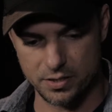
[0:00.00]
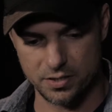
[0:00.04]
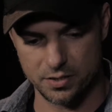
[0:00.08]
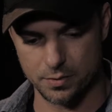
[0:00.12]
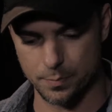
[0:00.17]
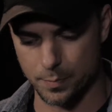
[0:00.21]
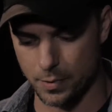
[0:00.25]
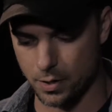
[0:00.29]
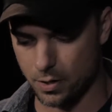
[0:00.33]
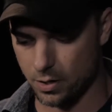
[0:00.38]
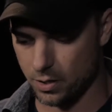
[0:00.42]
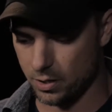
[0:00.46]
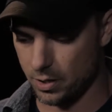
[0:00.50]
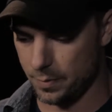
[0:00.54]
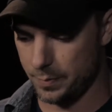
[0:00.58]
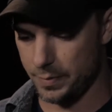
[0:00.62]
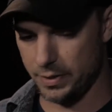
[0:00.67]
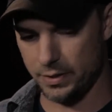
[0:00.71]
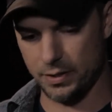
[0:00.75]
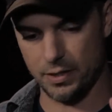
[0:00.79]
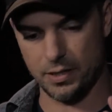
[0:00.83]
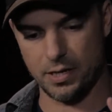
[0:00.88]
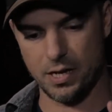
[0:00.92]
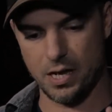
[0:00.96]
small. I
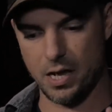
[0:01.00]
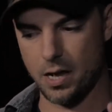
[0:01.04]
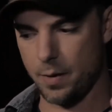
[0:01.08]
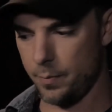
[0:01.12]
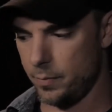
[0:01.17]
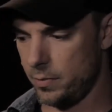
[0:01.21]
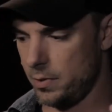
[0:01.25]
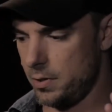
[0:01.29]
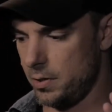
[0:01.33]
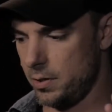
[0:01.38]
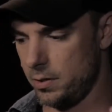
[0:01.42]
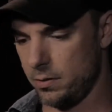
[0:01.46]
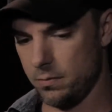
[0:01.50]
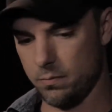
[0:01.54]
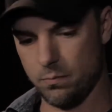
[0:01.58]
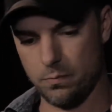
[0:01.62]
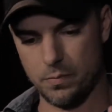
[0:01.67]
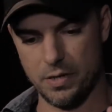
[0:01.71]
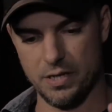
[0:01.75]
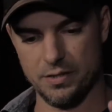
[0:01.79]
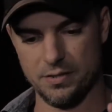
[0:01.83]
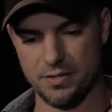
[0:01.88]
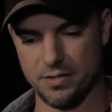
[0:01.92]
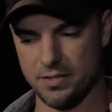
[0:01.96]
mean, the camera
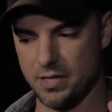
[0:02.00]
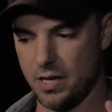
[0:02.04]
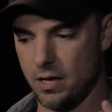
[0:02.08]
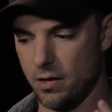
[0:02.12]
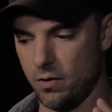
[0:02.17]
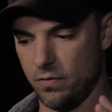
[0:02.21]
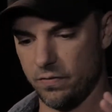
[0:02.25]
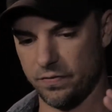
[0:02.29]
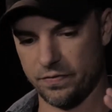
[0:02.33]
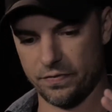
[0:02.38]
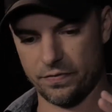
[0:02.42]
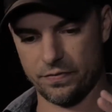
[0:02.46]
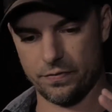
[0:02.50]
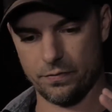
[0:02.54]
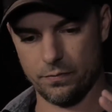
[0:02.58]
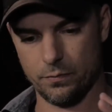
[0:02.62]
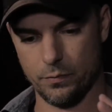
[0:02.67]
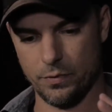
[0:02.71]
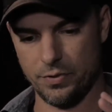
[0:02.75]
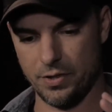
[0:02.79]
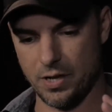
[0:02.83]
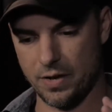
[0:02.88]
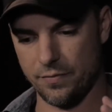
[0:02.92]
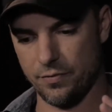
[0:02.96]
itself,
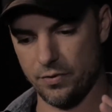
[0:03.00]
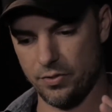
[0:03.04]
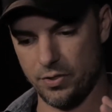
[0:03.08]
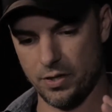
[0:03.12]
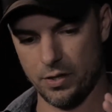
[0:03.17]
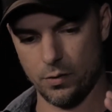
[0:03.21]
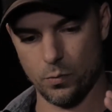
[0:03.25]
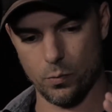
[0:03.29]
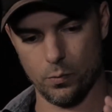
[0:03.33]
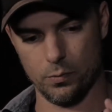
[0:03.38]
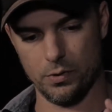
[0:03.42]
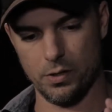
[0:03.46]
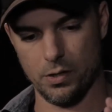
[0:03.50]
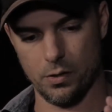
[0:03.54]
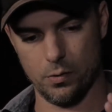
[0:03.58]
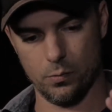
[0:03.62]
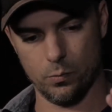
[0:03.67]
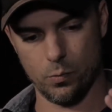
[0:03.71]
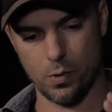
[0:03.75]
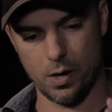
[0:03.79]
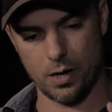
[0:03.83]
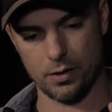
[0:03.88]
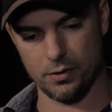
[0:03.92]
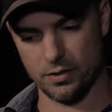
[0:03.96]
with everything,
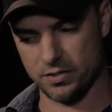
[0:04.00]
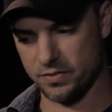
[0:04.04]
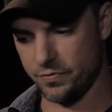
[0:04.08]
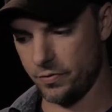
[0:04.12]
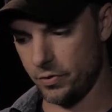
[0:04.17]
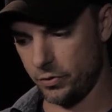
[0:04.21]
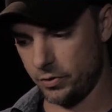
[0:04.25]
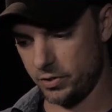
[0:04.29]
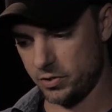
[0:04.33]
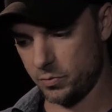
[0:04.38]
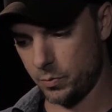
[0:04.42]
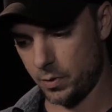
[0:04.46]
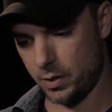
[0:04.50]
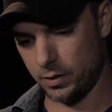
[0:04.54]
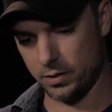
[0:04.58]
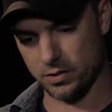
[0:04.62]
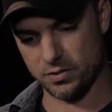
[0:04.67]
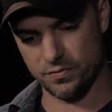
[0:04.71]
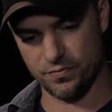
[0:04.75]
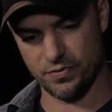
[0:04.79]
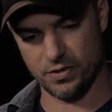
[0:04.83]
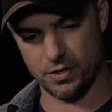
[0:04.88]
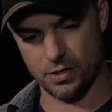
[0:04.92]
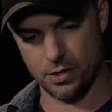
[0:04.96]
wireless focus,
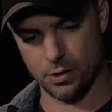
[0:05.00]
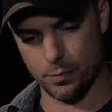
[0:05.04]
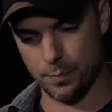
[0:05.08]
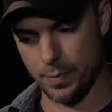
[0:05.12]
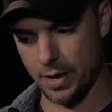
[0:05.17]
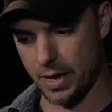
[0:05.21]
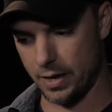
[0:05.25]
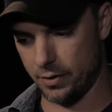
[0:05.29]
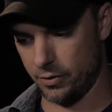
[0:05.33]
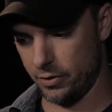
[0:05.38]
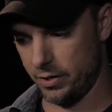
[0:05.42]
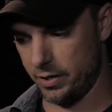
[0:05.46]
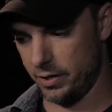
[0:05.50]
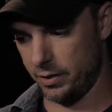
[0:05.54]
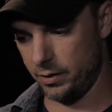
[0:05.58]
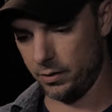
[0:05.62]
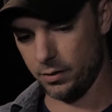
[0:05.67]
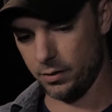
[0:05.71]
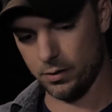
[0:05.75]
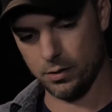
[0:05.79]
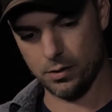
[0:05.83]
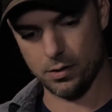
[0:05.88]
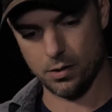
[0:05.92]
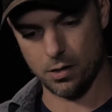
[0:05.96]
wireless video, battery,
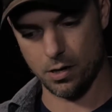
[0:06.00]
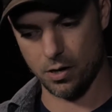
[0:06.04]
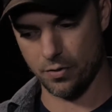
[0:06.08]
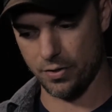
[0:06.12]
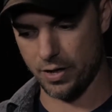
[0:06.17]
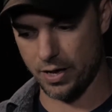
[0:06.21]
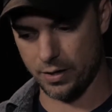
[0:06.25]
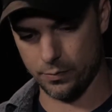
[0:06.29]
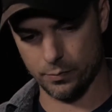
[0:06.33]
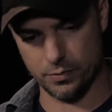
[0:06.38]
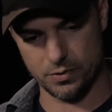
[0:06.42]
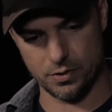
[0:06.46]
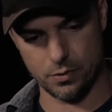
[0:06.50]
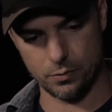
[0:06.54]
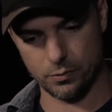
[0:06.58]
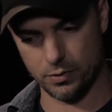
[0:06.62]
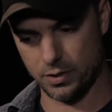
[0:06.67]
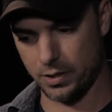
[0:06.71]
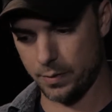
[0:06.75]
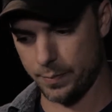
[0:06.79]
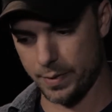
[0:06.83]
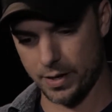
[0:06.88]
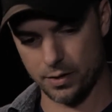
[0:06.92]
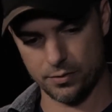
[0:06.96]
all that, was only
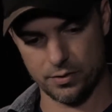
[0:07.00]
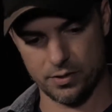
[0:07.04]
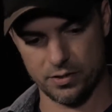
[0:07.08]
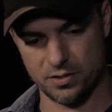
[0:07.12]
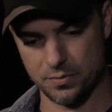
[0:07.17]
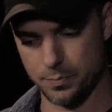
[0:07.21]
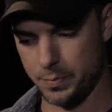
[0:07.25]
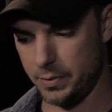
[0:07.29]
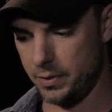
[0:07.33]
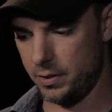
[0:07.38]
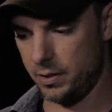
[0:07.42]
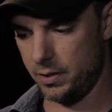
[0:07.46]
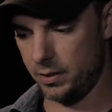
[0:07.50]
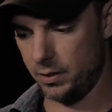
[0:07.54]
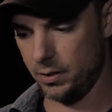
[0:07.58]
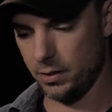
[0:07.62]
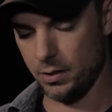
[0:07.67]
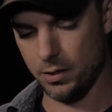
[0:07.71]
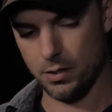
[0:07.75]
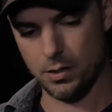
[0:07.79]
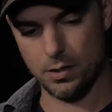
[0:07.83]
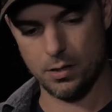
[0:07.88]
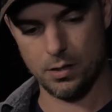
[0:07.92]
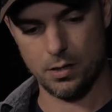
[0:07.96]
about this big.
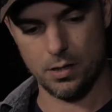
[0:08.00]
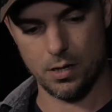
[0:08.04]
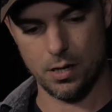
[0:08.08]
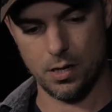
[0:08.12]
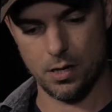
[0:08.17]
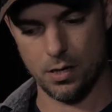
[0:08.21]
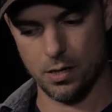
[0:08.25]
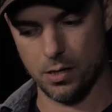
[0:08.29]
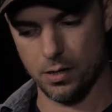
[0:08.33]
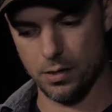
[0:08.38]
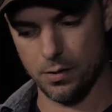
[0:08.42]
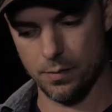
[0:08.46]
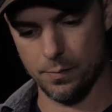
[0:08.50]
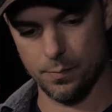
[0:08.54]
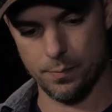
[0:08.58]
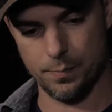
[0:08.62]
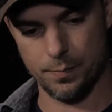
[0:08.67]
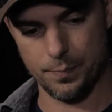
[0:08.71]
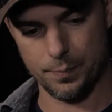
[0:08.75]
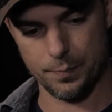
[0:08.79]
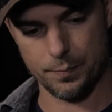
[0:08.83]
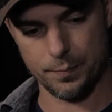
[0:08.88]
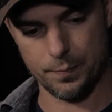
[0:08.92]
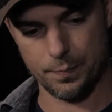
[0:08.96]
And
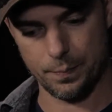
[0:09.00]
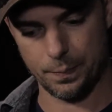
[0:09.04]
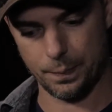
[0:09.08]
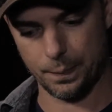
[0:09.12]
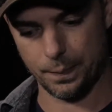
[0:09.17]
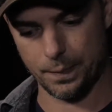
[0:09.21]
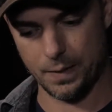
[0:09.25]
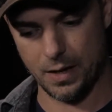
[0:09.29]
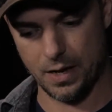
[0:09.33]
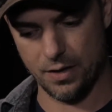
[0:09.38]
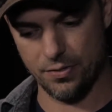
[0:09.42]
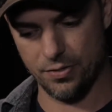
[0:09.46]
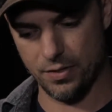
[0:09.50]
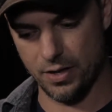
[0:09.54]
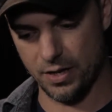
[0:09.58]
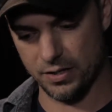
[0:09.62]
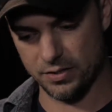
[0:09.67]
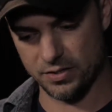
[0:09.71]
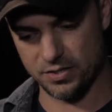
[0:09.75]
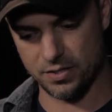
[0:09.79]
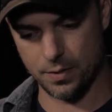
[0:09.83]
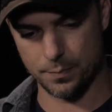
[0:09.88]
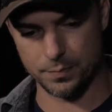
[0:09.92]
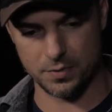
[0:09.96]
then
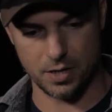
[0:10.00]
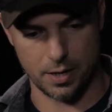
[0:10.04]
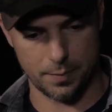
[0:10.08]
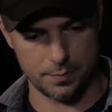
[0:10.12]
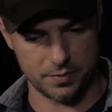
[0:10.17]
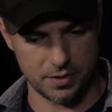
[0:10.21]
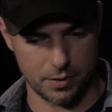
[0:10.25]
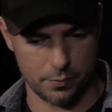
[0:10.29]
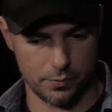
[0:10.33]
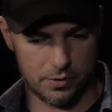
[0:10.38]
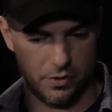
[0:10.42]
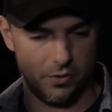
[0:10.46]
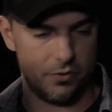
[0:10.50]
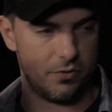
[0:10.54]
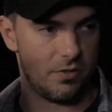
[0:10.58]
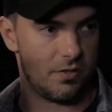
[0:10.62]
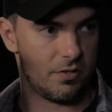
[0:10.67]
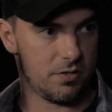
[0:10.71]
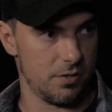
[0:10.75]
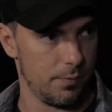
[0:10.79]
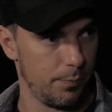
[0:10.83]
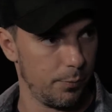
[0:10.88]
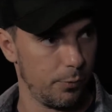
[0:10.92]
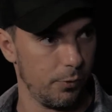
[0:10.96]
sometimes I would use a
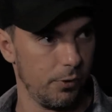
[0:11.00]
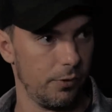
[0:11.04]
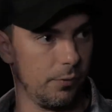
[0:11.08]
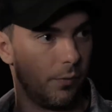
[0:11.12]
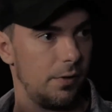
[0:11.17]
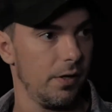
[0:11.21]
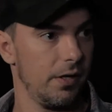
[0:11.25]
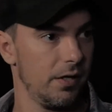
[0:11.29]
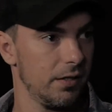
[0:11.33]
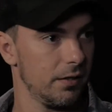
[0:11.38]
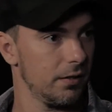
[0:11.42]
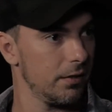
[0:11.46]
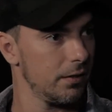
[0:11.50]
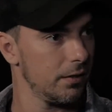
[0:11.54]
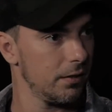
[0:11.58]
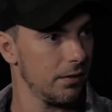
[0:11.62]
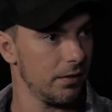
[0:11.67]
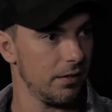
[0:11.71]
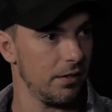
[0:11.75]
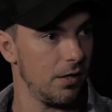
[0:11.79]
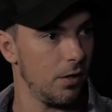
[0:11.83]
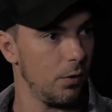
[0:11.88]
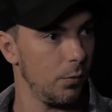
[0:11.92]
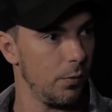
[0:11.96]
support rig,
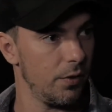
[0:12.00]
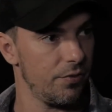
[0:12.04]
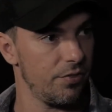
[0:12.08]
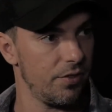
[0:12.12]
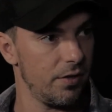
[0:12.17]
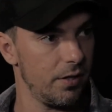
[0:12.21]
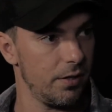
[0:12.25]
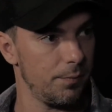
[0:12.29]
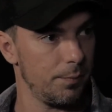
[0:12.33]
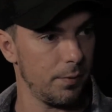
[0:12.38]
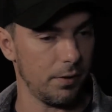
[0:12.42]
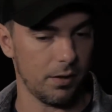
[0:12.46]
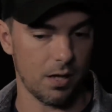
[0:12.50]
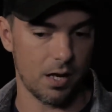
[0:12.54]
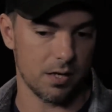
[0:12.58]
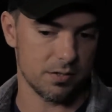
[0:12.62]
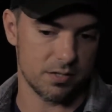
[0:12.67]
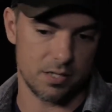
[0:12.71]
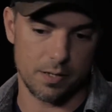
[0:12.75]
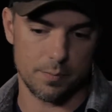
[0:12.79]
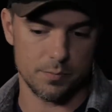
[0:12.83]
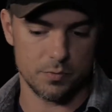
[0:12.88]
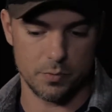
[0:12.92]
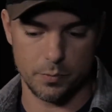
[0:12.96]
with it, but a lot of
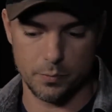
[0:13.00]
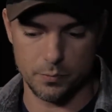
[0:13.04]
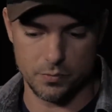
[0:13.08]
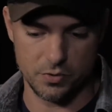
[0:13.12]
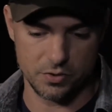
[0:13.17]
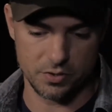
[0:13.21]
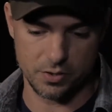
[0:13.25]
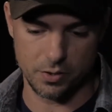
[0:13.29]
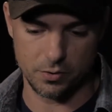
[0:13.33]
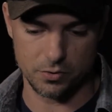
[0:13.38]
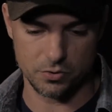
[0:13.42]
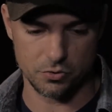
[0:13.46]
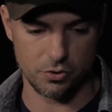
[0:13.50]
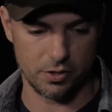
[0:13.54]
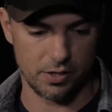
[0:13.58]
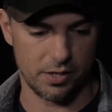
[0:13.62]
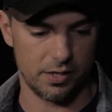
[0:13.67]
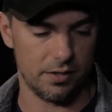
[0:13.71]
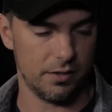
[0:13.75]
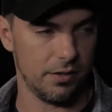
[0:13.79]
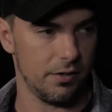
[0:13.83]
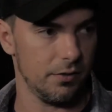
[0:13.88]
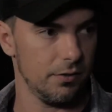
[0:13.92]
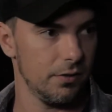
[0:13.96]
times we would just go straight
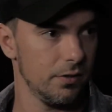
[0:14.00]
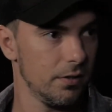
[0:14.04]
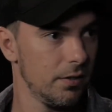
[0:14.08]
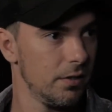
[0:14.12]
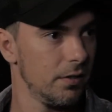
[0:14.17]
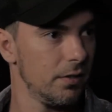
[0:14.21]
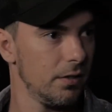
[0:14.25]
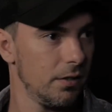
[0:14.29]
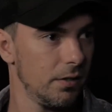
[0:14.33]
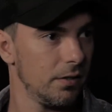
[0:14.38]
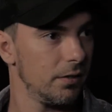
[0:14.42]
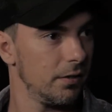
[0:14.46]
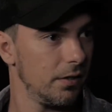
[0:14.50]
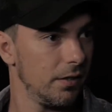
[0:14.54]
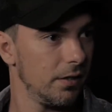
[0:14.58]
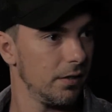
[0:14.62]
handheld. Yeah.